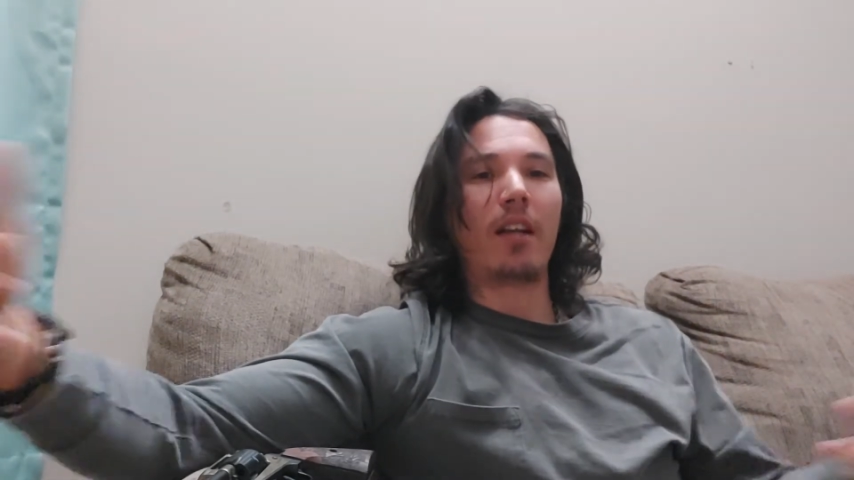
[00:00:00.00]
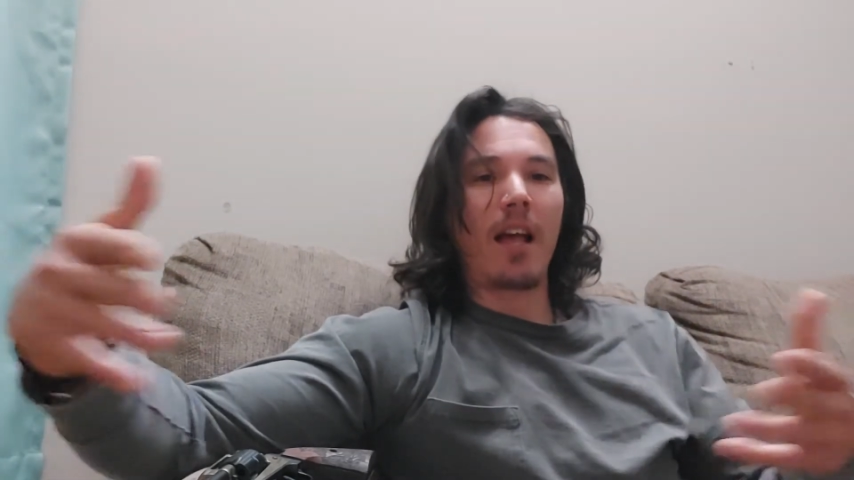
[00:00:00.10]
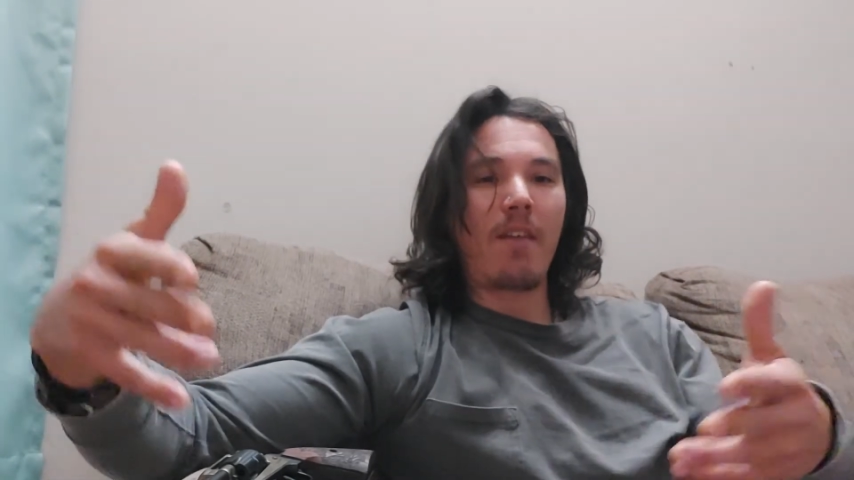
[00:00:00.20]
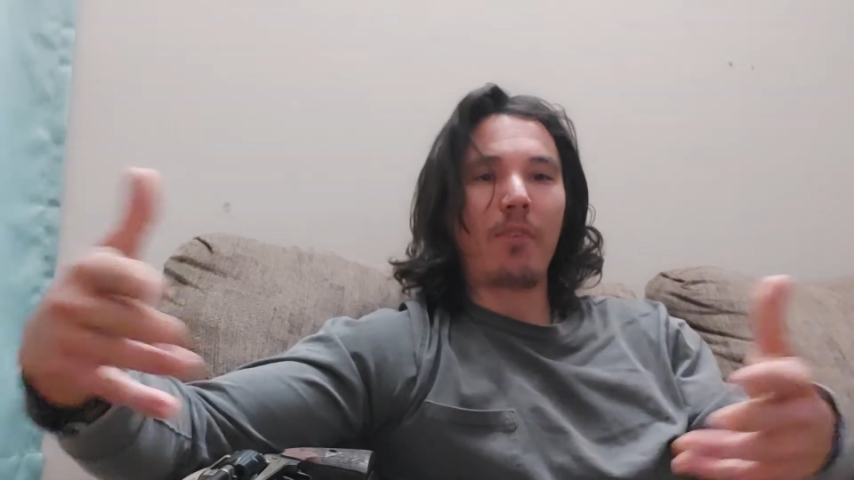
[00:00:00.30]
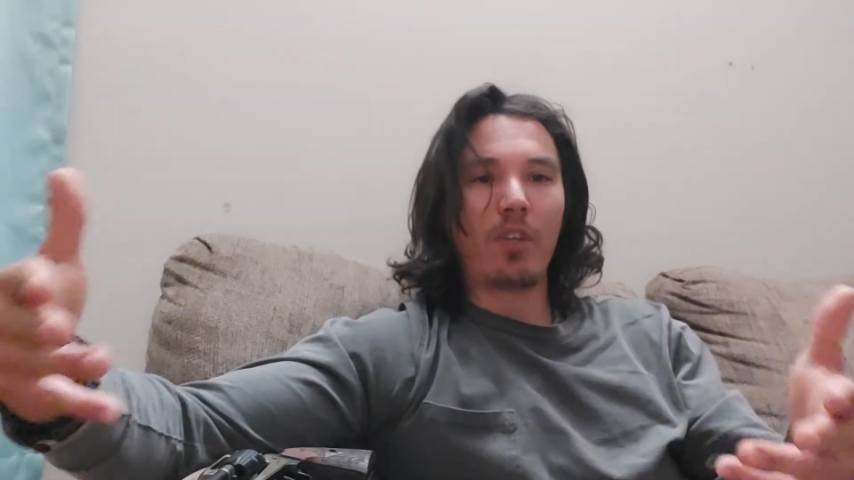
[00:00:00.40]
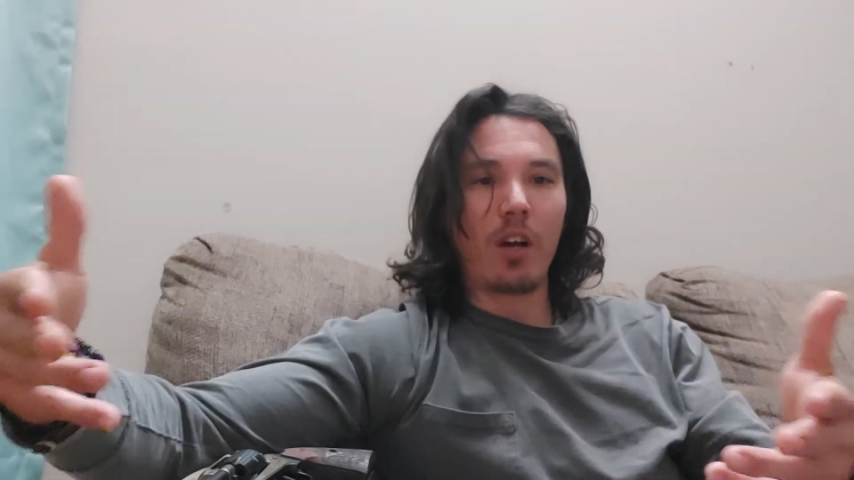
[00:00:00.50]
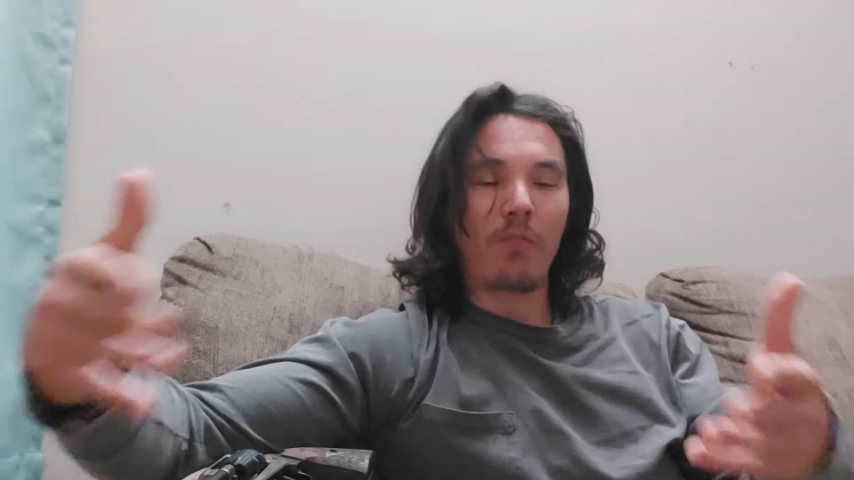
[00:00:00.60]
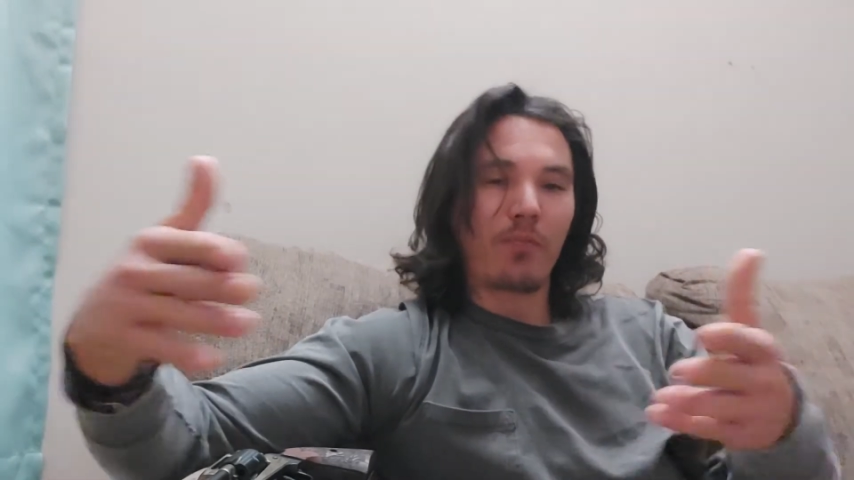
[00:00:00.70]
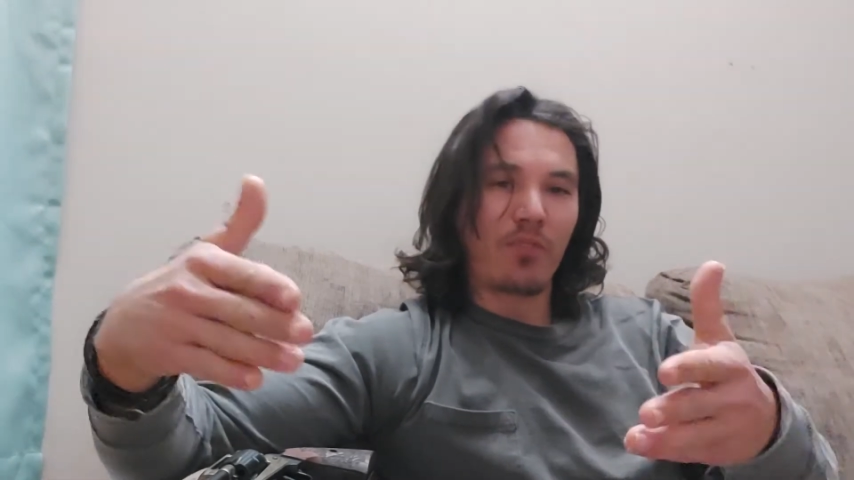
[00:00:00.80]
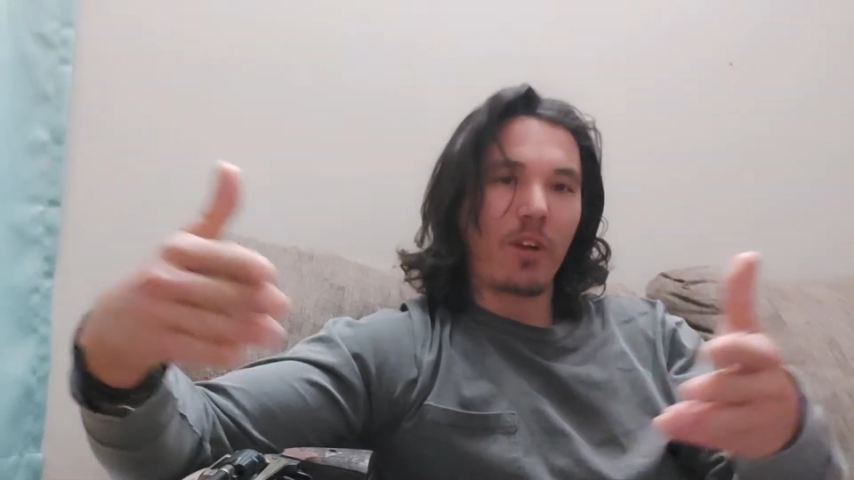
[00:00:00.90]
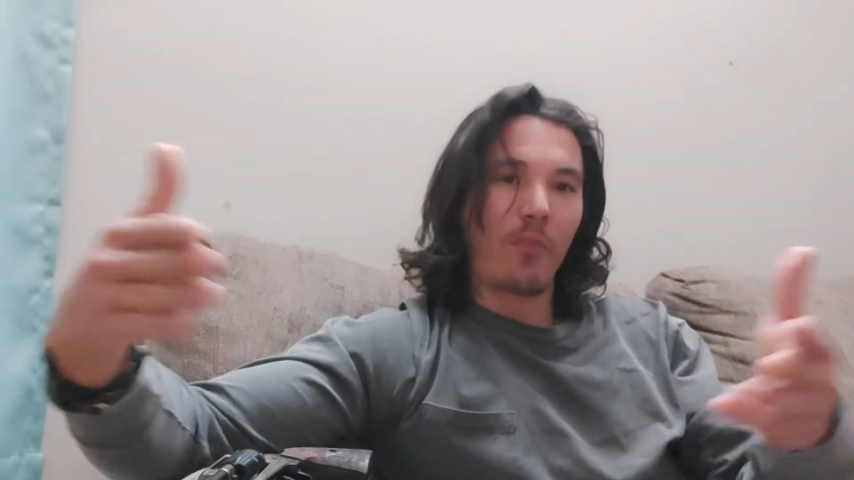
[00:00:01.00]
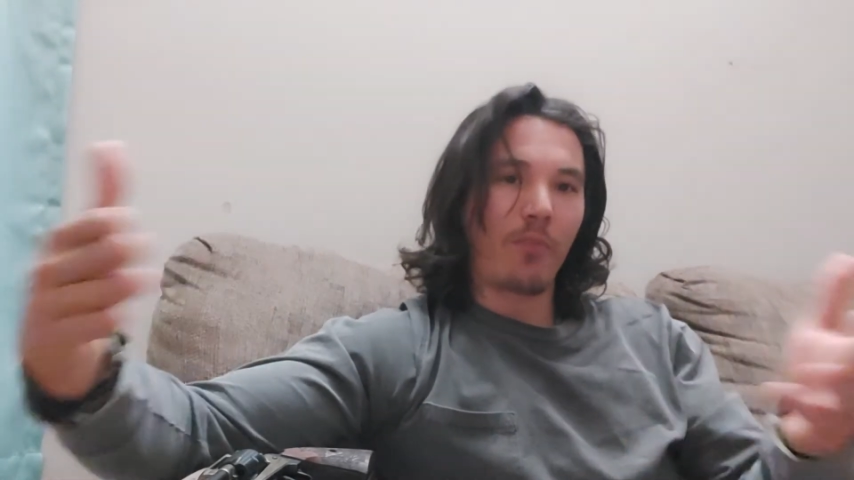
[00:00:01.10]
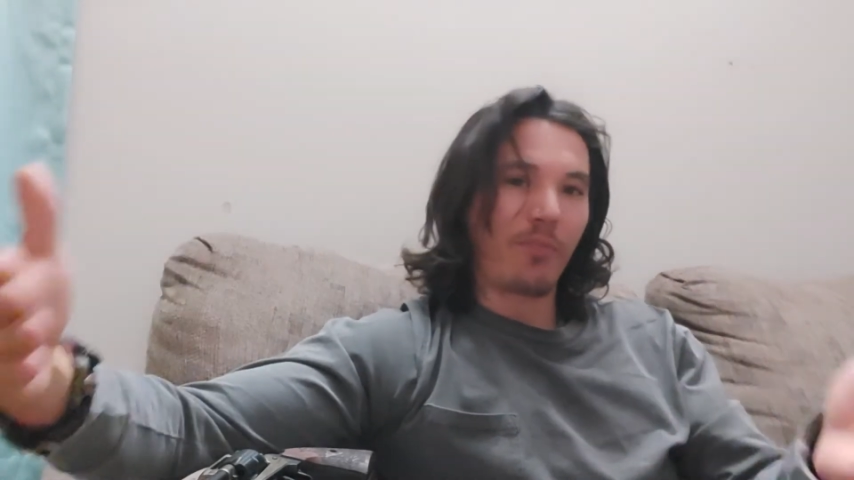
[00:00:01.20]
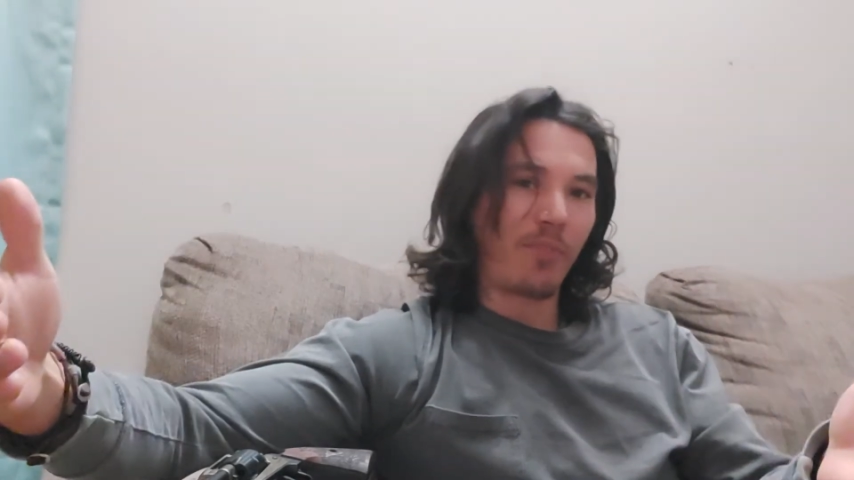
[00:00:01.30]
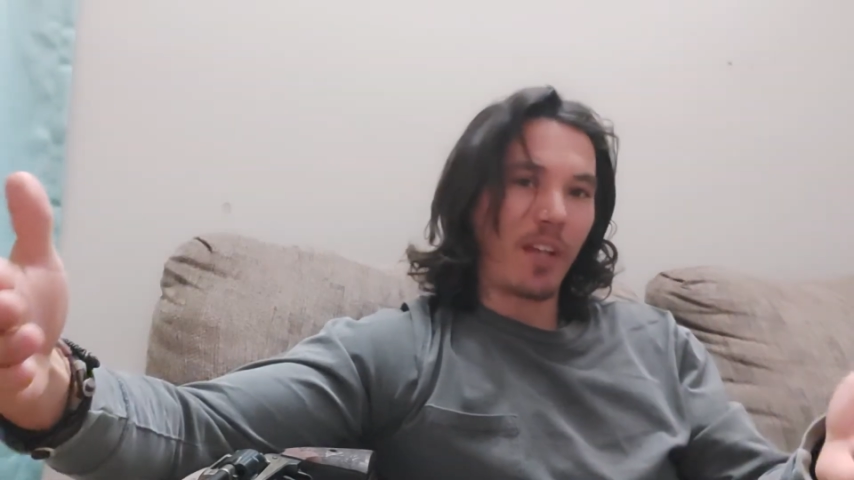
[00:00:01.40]
I have a gun for
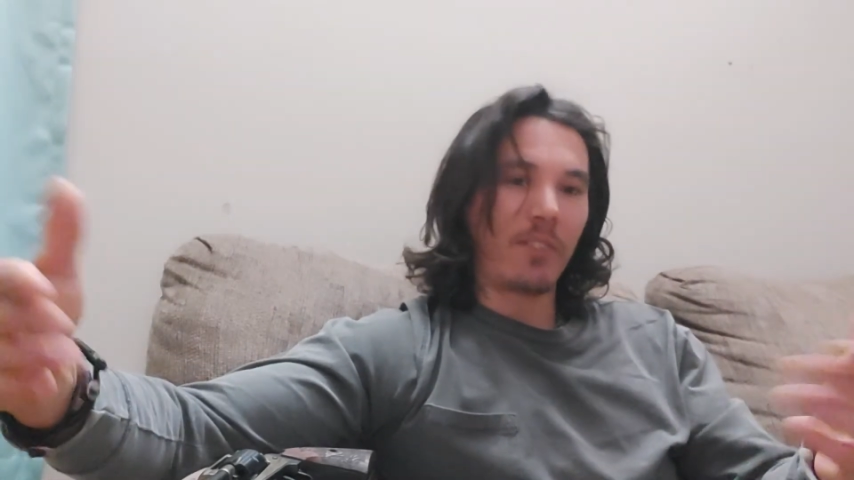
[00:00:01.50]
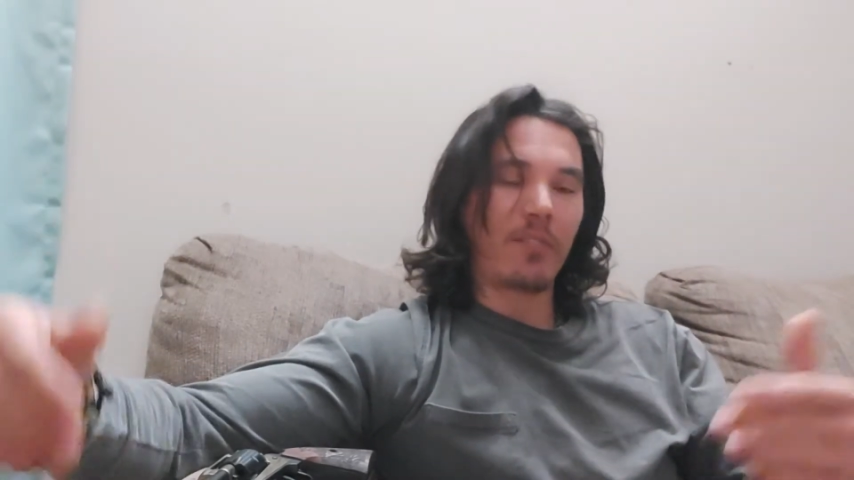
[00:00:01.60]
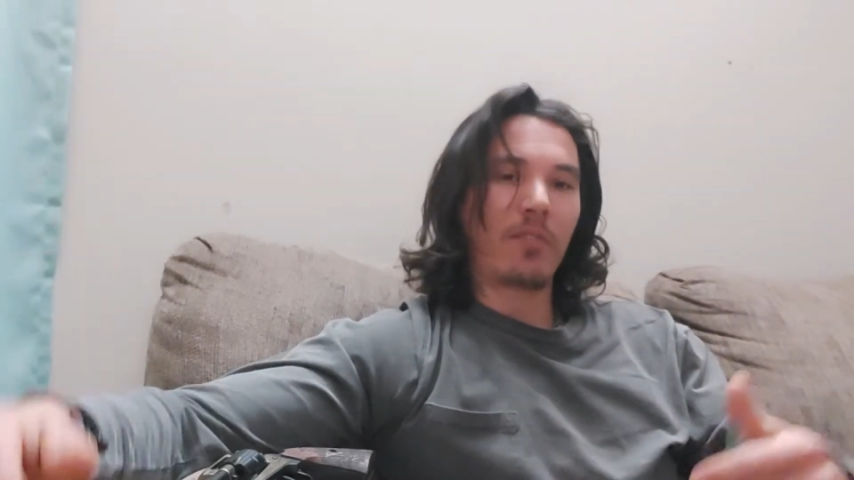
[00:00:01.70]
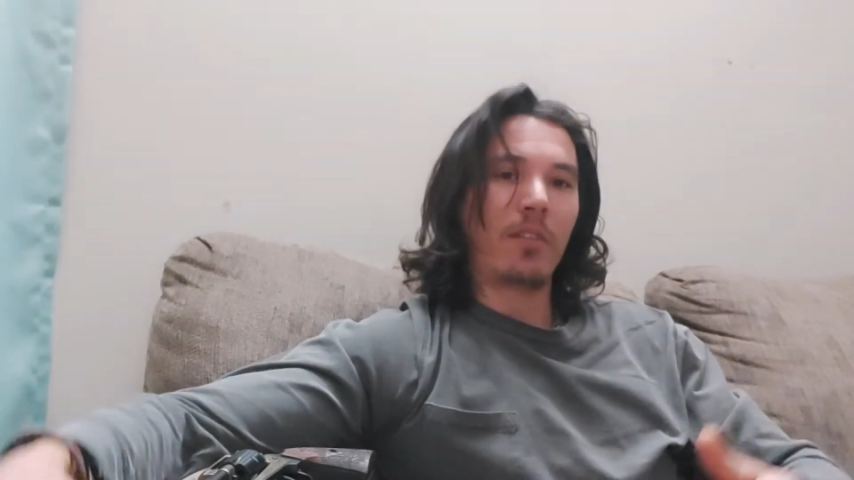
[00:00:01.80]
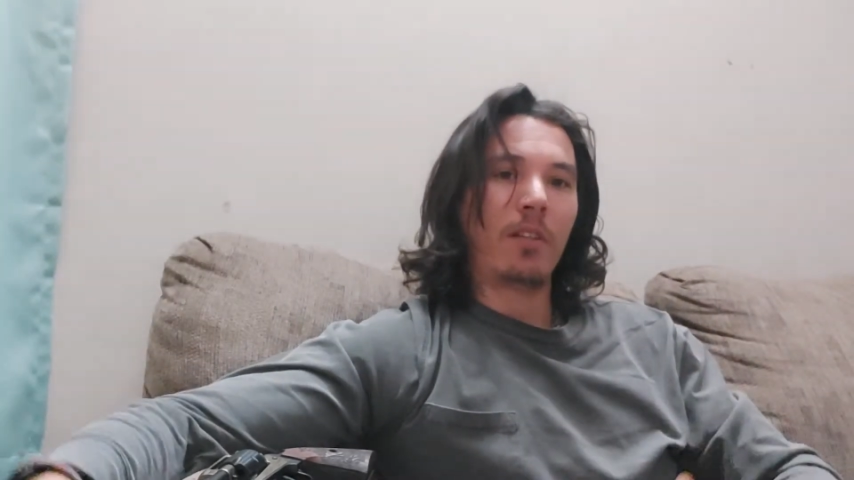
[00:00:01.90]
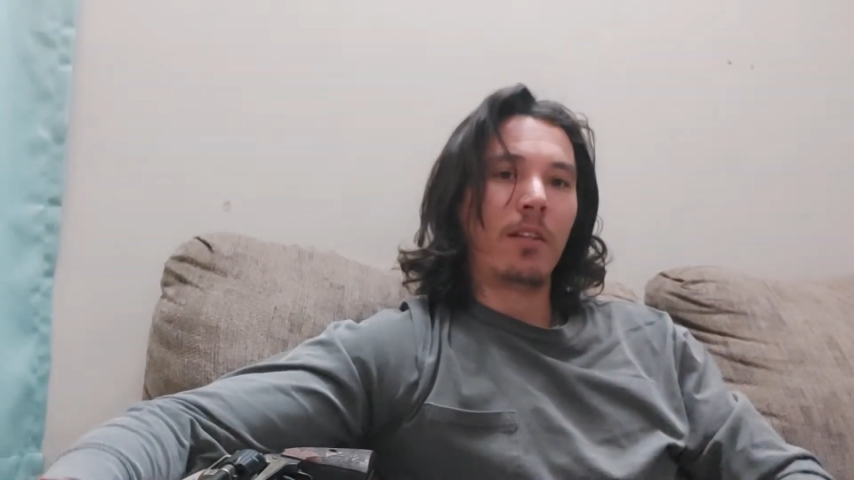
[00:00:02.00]
self-defense.